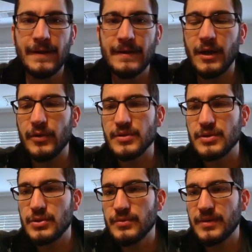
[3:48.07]
Now this
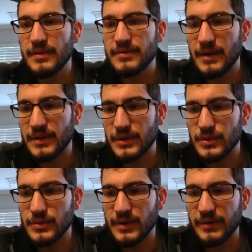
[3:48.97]

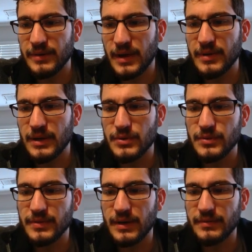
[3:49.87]

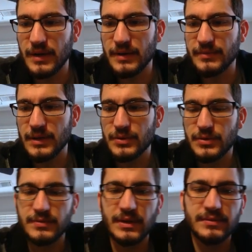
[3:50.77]

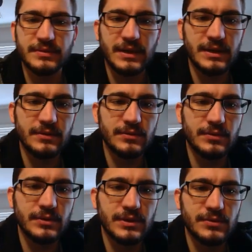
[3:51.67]
255.255.255.255
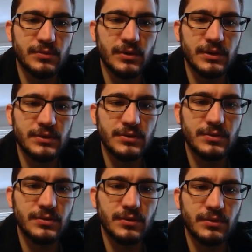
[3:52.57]
is 1,
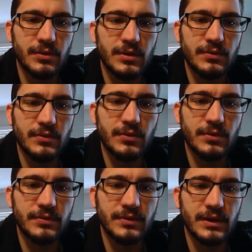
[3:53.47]
2, 3,
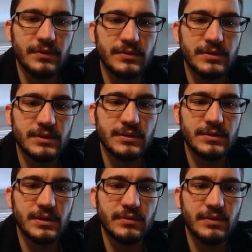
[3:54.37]
4, 5, 6,
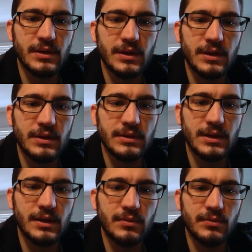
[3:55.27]
7, 8.
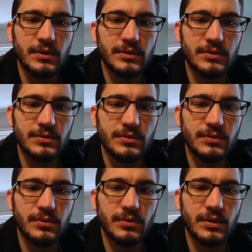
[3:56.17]
1, 2, 3,
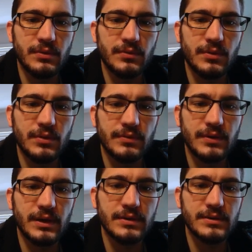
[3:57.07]
4, 5,
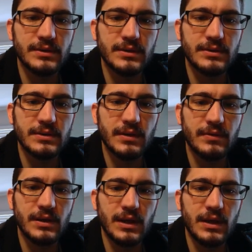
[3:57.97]
6, 7,
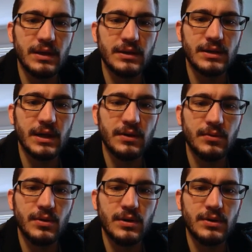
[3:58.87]
8.
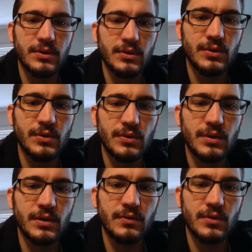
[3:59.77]
1, 2, 3,
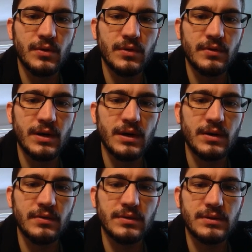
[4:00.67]
4, 5,
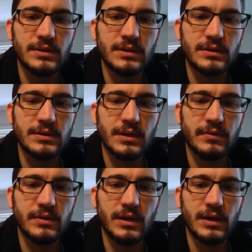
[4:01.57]
6, 7,
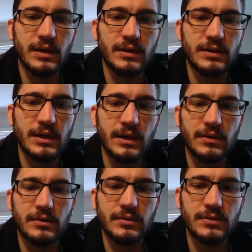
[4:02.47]
8.
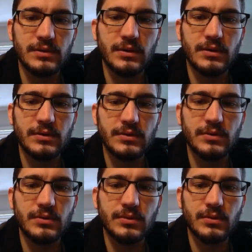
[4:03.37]
0, 2,
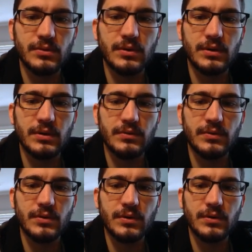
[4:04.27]
3, 4,
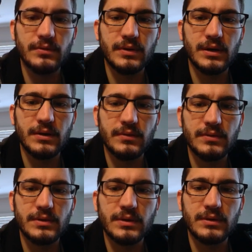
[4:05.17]
5,
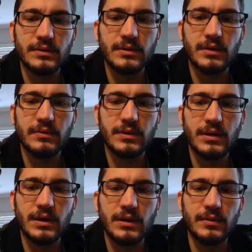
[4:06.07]
6, 7,
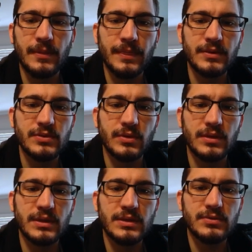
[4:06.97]
8. So
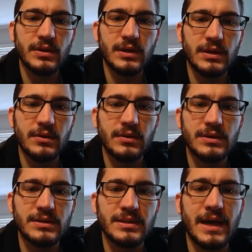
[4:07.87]
this right here
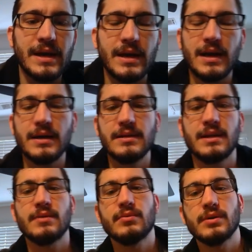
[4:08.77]
is that
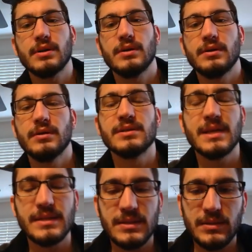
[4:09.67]
network, or is
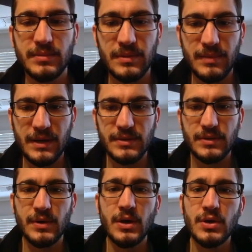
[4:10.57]
that subnet mask.
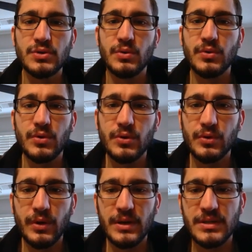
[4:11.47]
So in order to
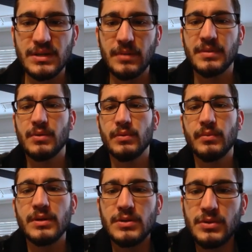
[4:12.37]
create a subnet, what
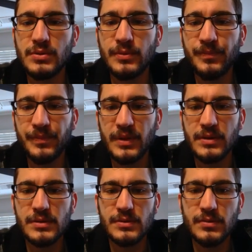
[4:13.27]
we do
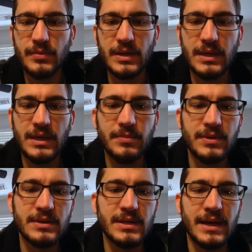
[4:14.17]
is we keep
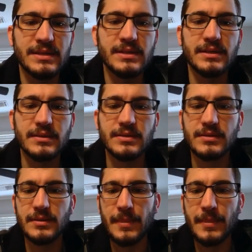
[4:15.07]
this as it is,